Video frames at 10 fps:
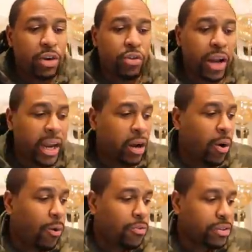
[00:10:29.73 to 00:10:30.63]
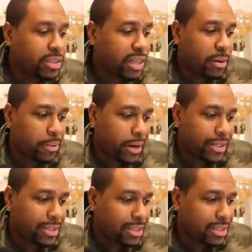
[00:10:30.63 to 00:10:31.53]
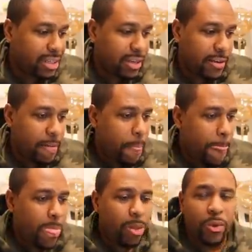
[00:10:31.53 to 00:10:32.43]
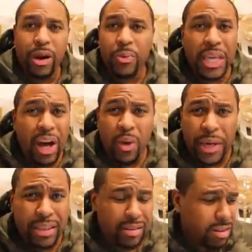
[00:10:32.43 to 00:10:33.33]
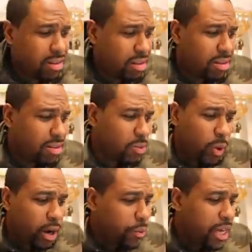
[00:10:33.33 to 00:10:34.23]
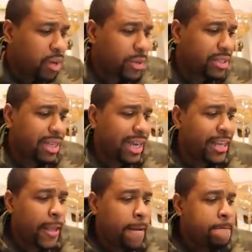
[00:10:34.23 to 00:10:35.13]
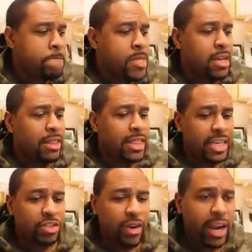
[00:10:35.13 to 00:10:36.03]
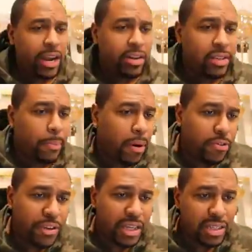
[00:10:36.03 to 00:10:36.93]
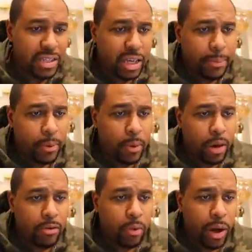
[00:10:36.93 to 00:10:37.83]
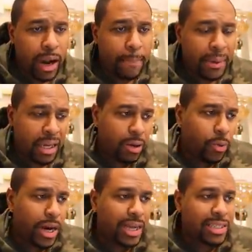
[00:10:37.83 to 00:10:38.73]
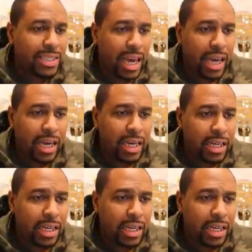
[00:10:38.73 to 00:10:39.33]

grand over sticker price. Where are we going? Where are we going? And this right here is a perfect example of what I mean when I say